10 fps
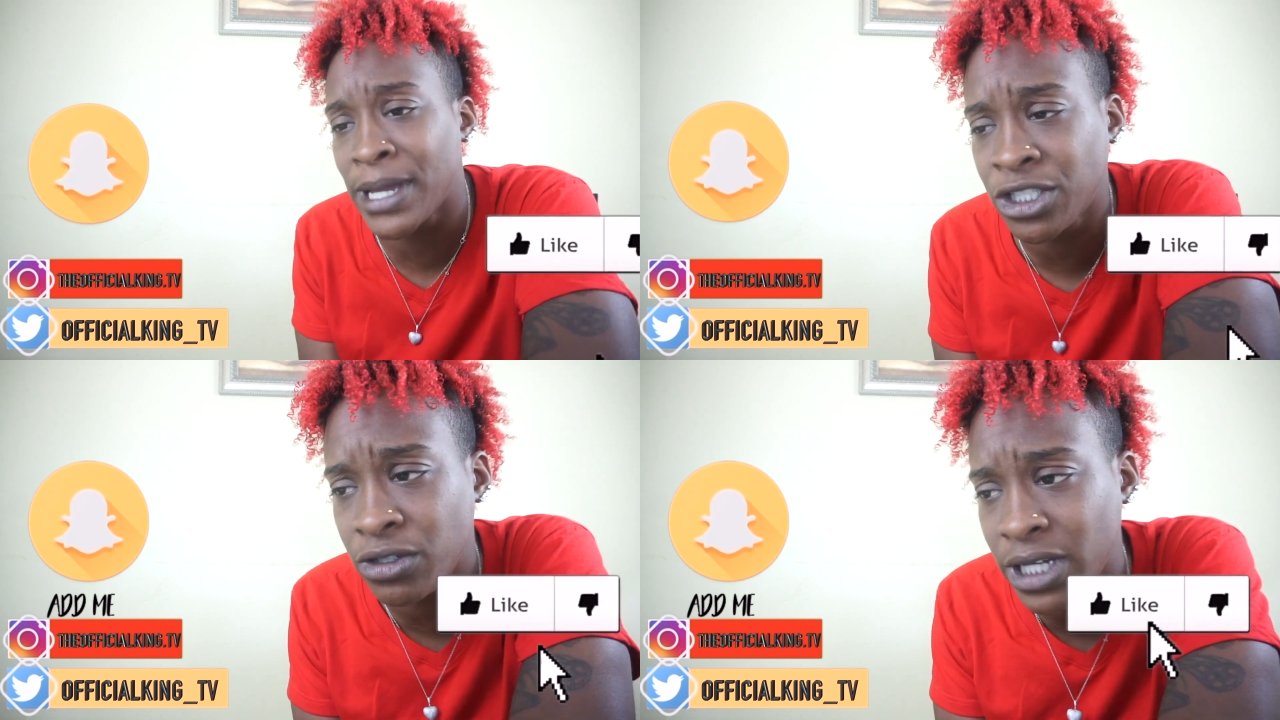
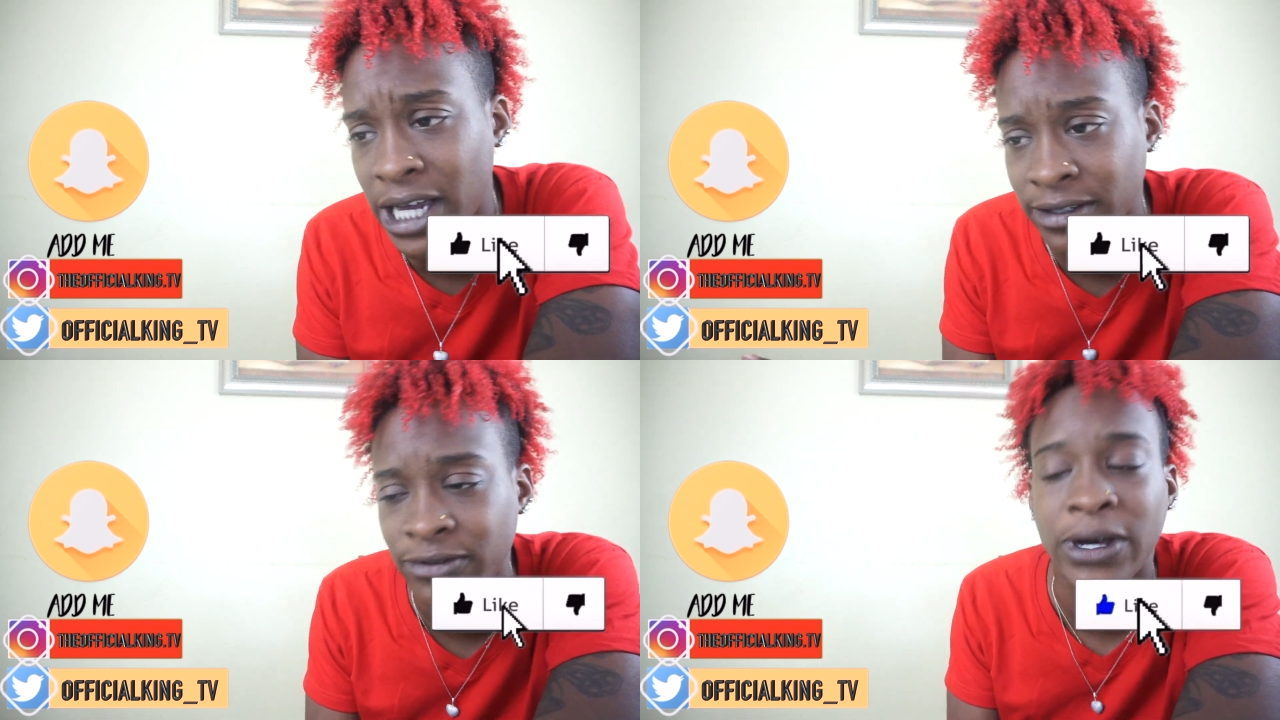Make sure you
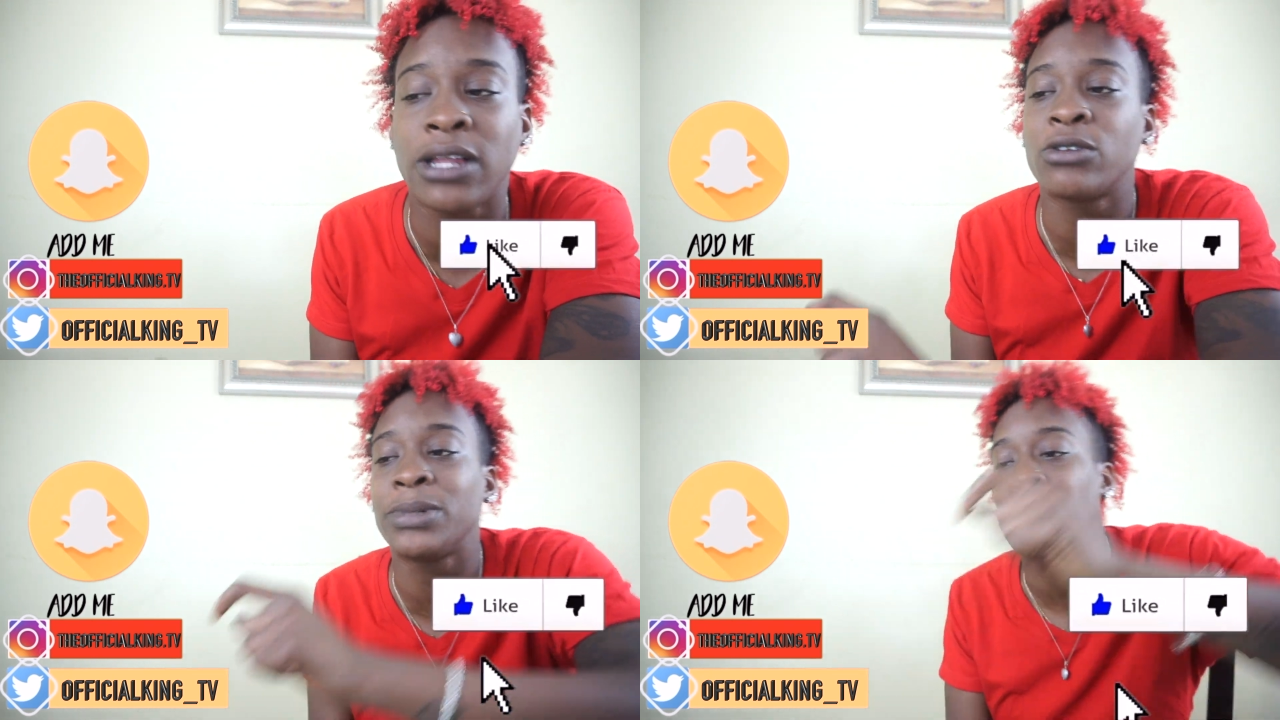guys
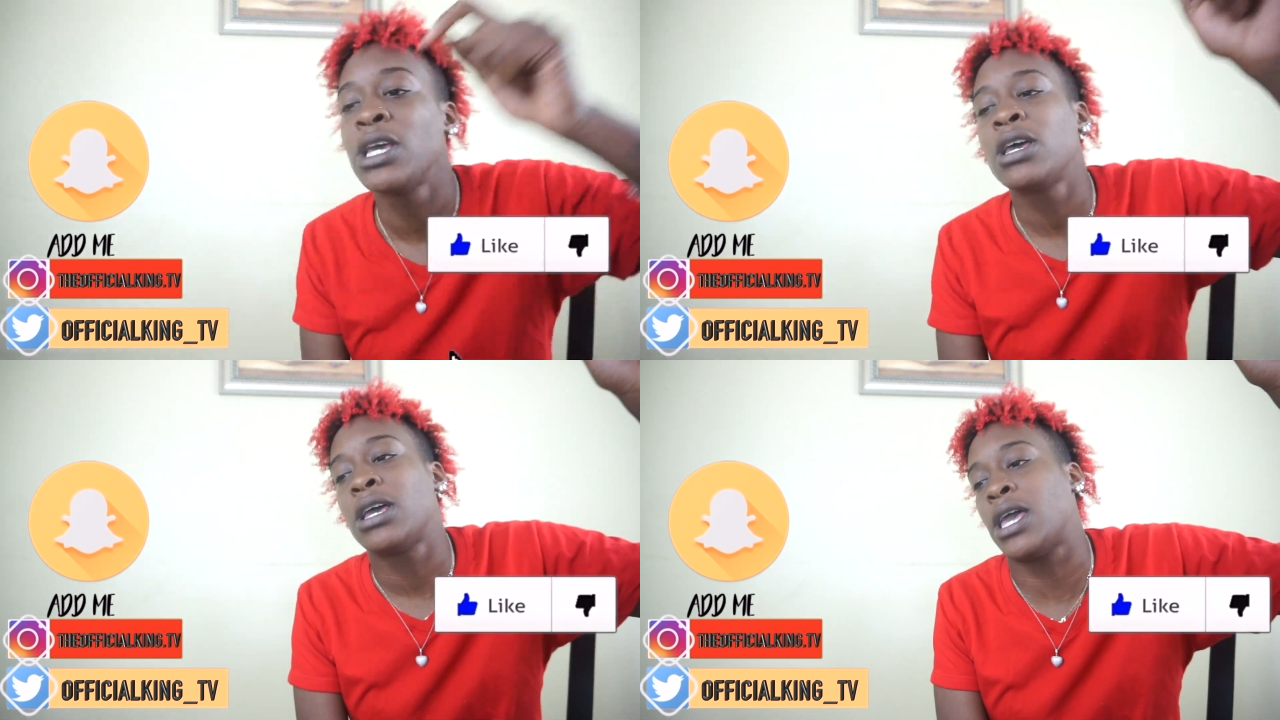follow me
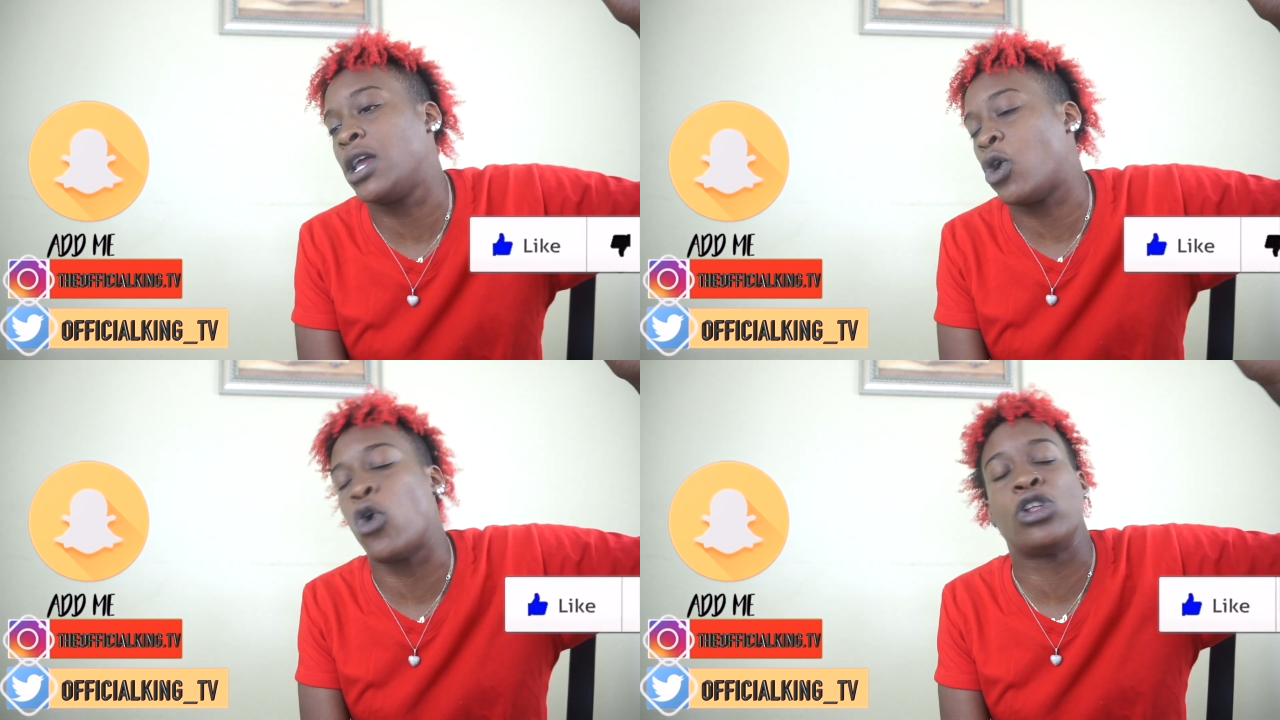
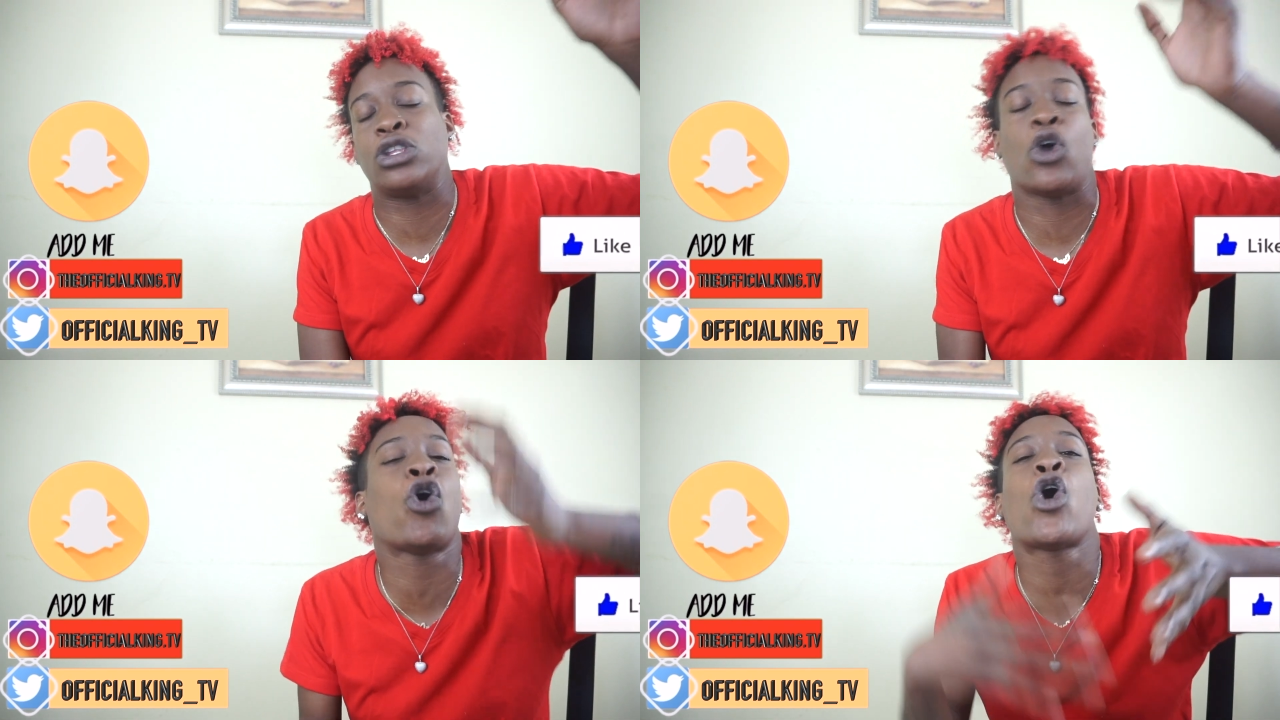and
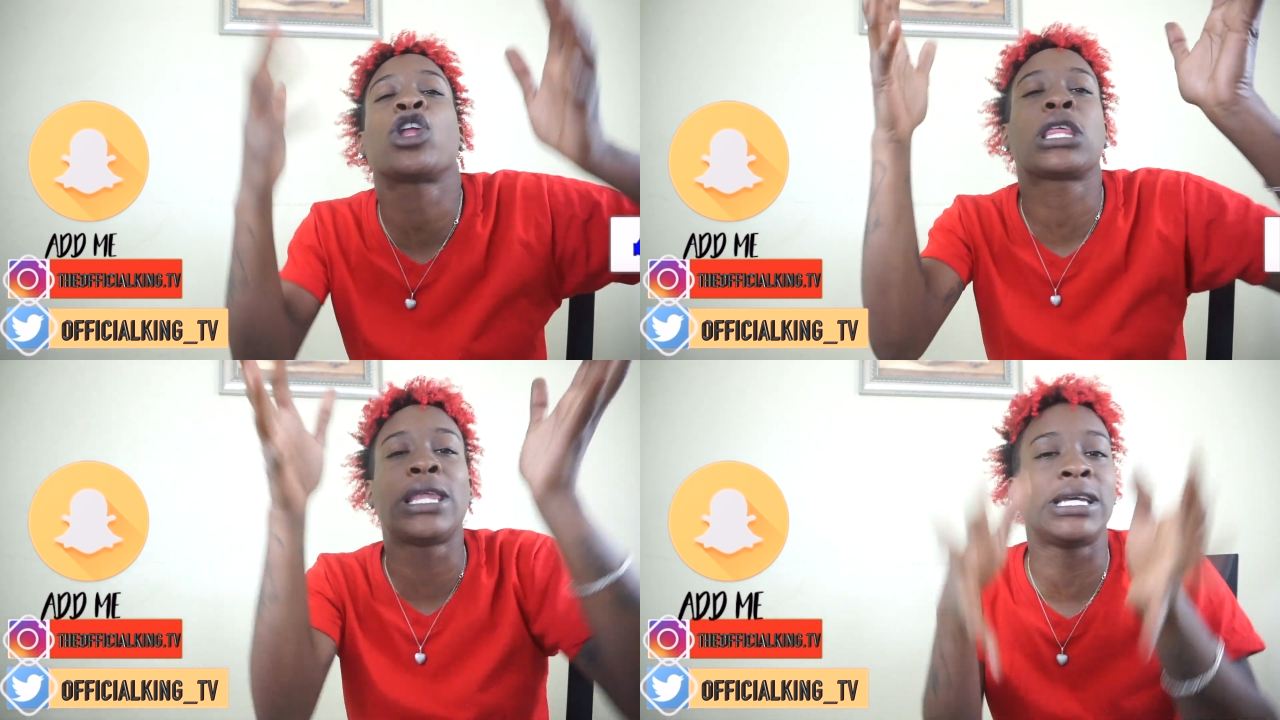on
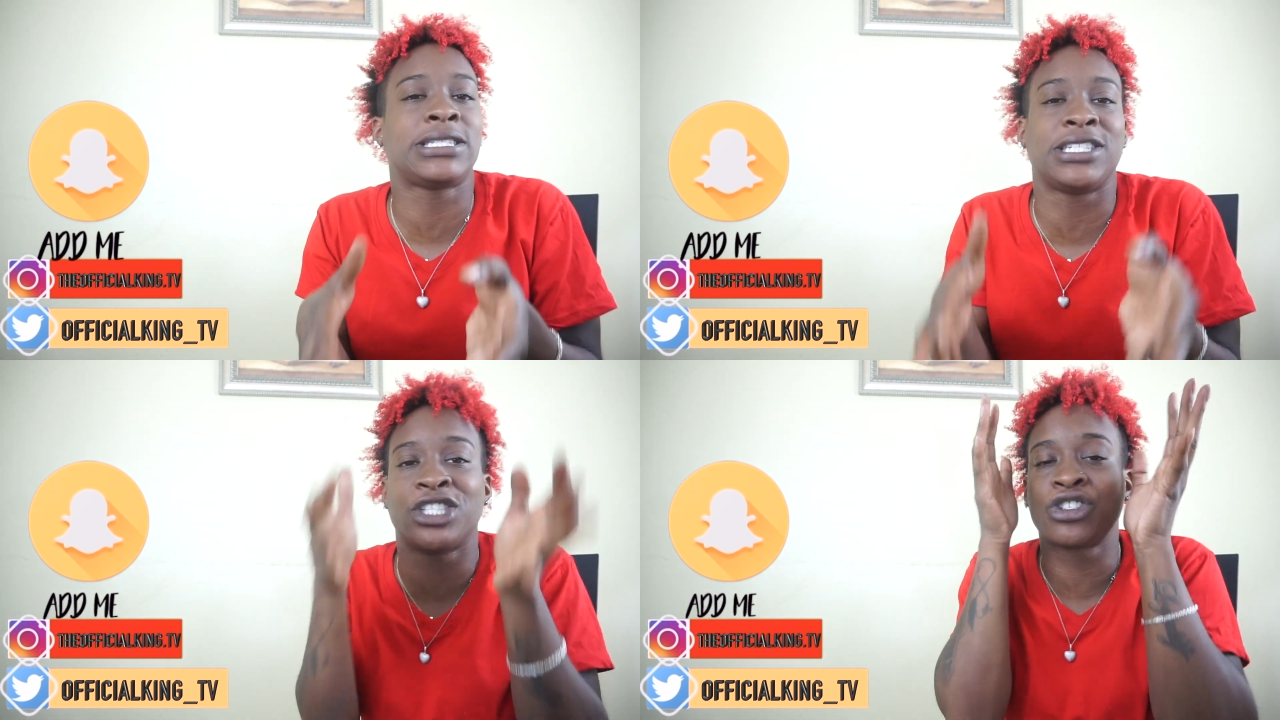all the
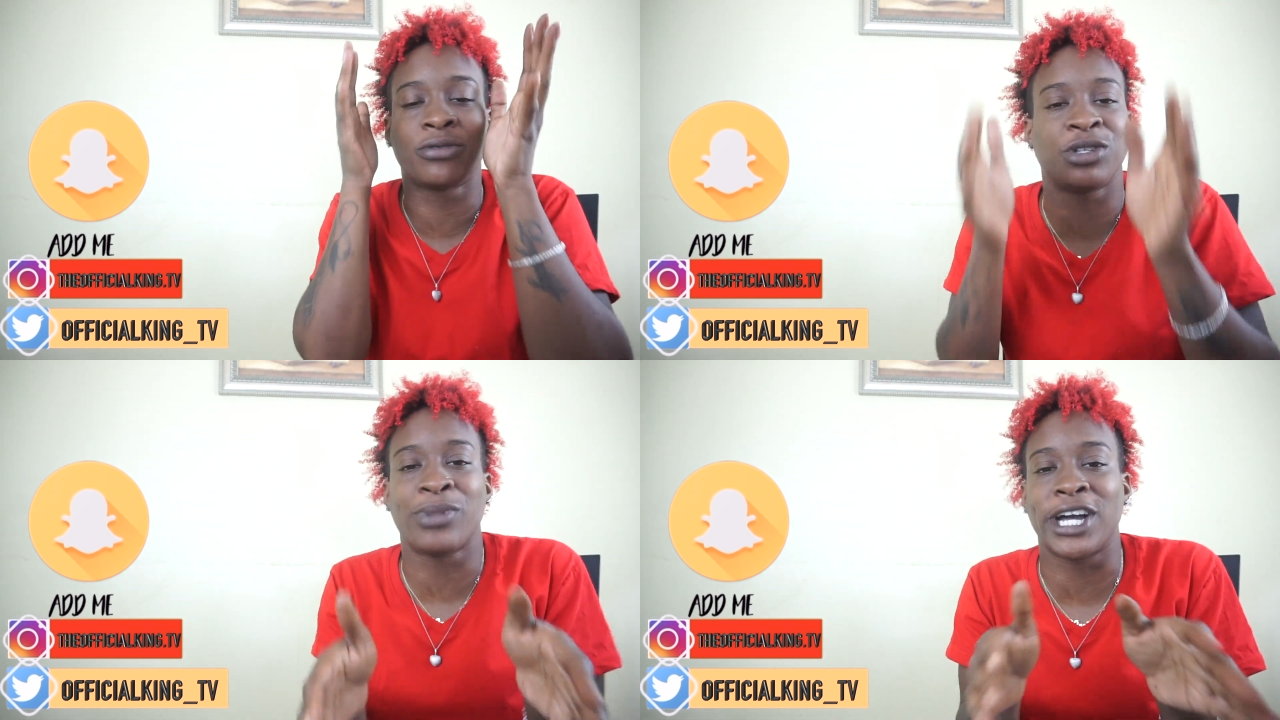links in the
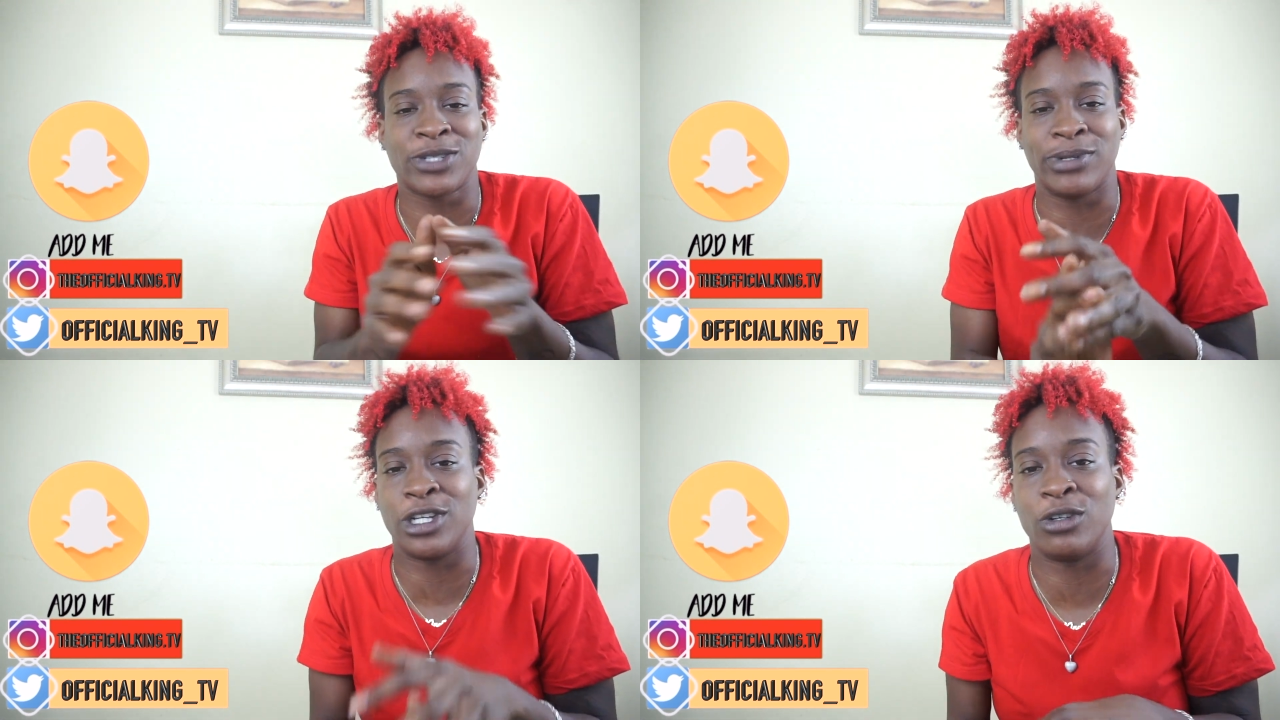description
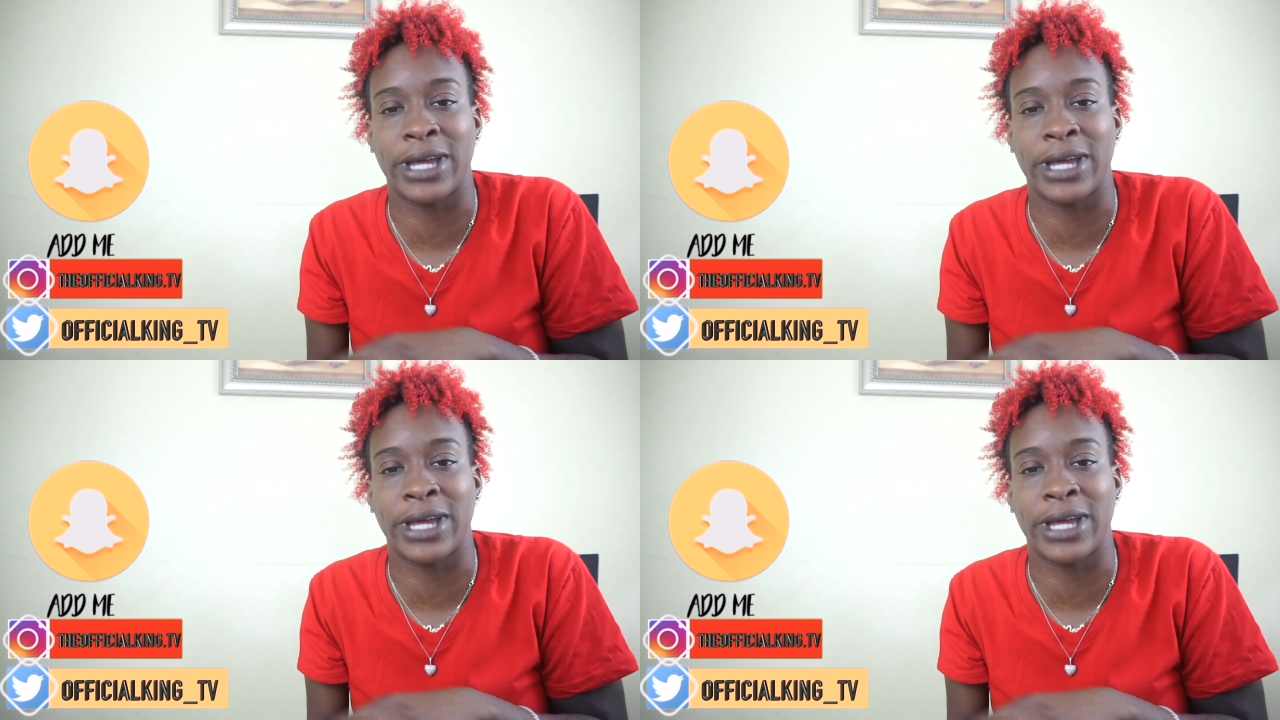box below.